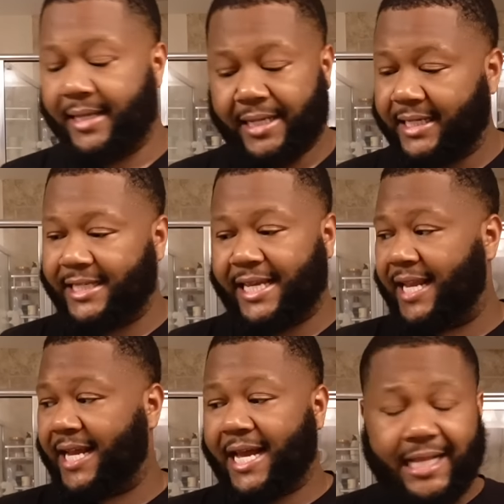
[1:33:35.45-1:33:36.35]
because you get
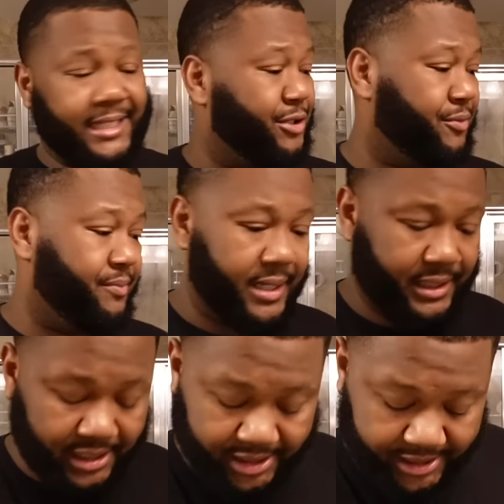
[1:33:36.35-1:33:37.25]
it cut too
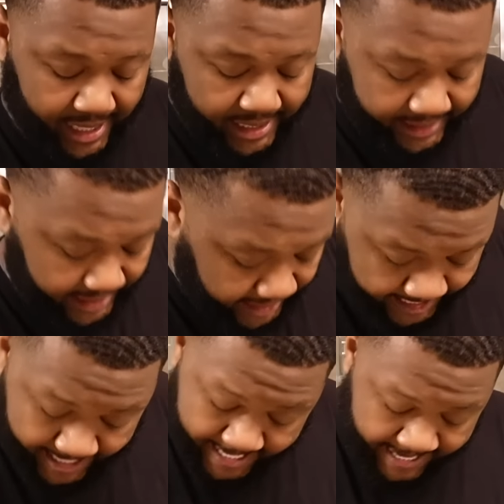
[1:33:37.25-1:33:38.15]
much. You can't get it cut